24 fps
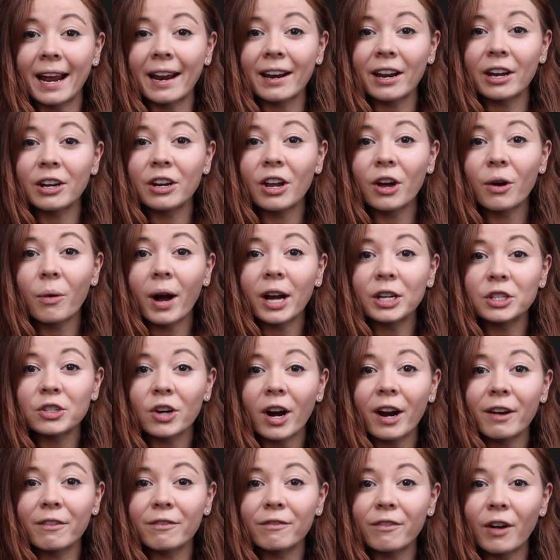and I know I
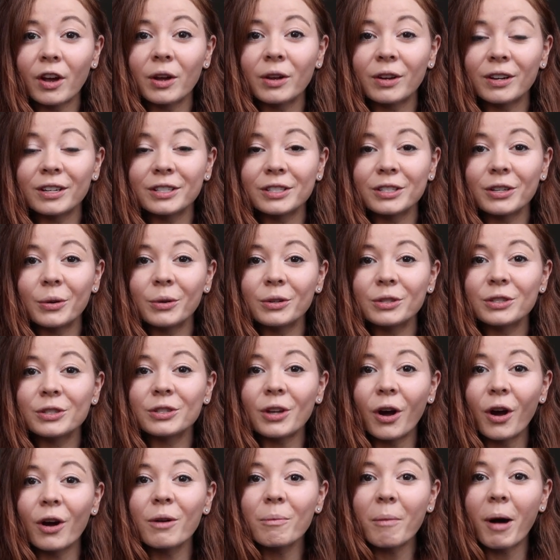try and focus you
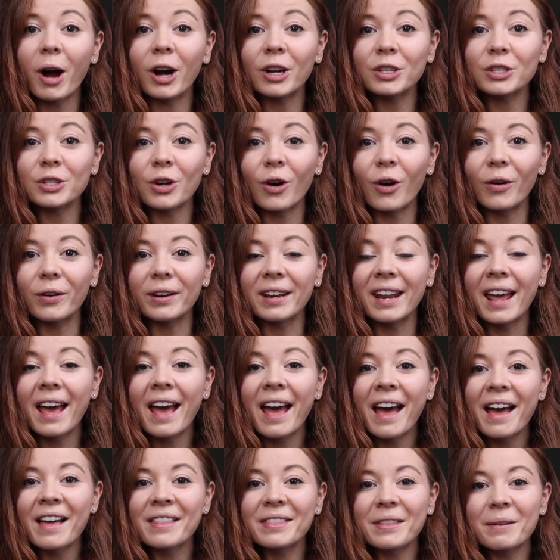so much on
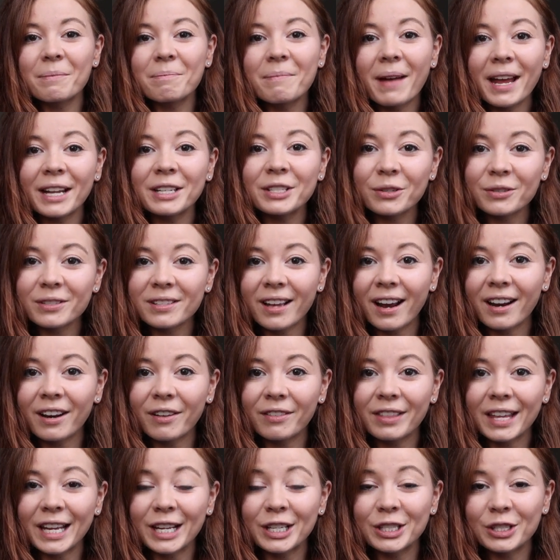the mental side
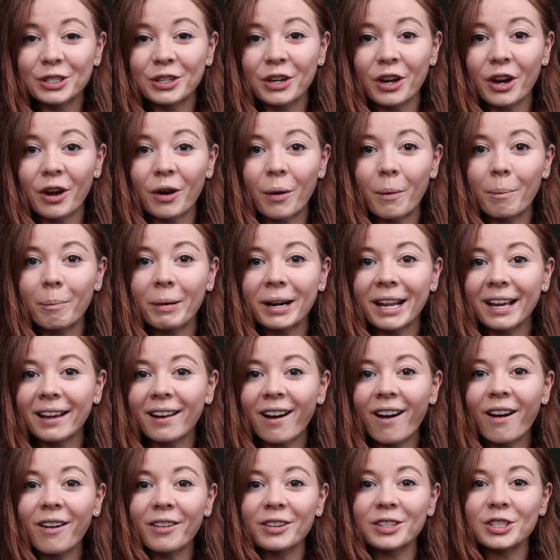of things too, but I
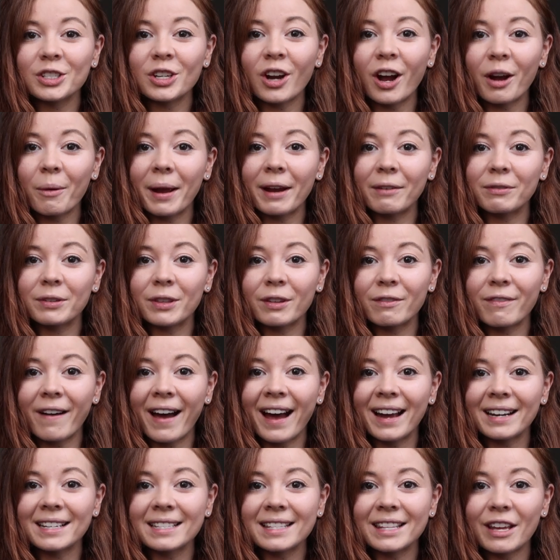can't shy away from the
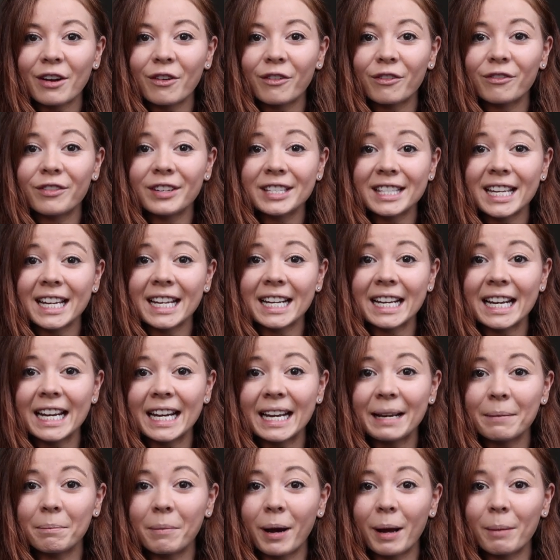fact that
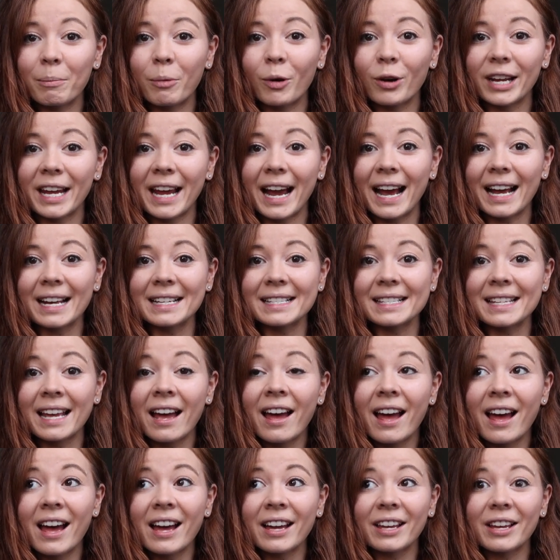physically my body has
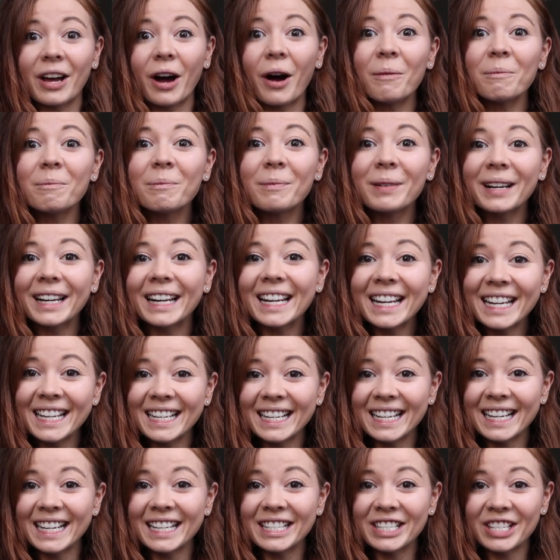
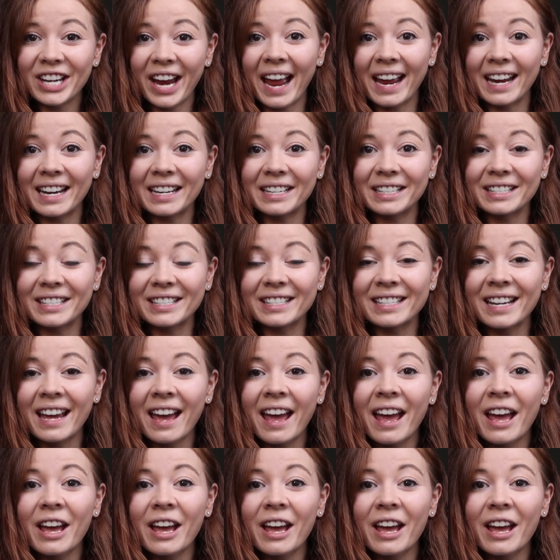completely changed.